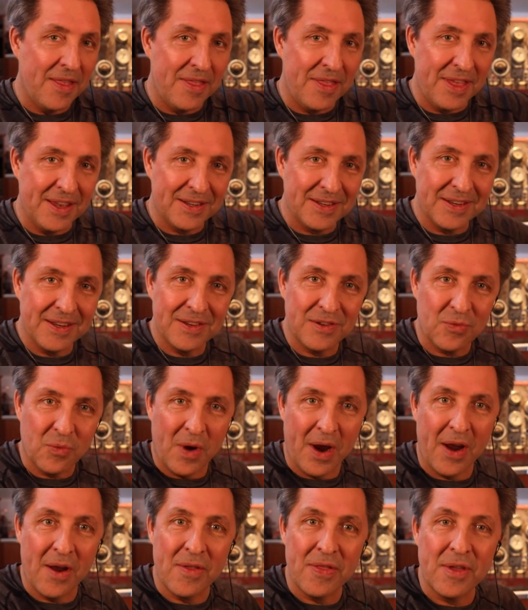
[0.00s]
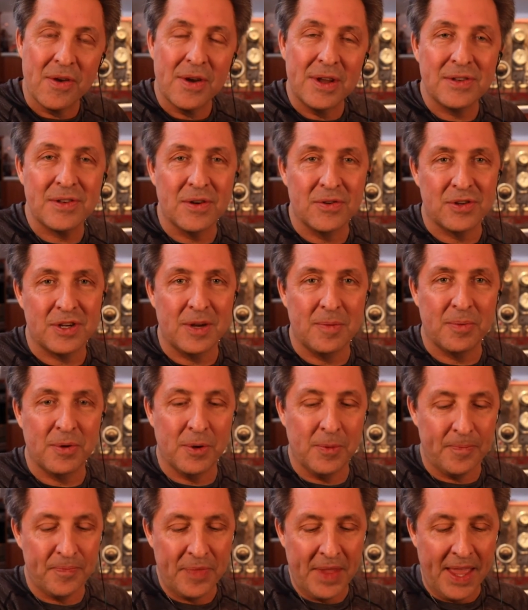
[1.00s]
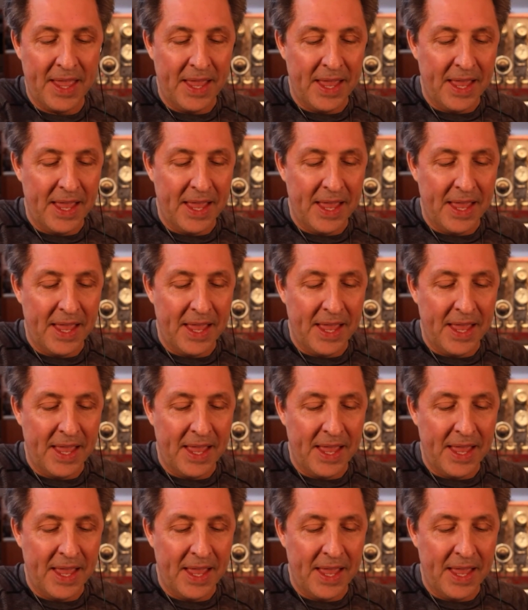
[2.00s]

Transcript: This is where there is no sheep poop.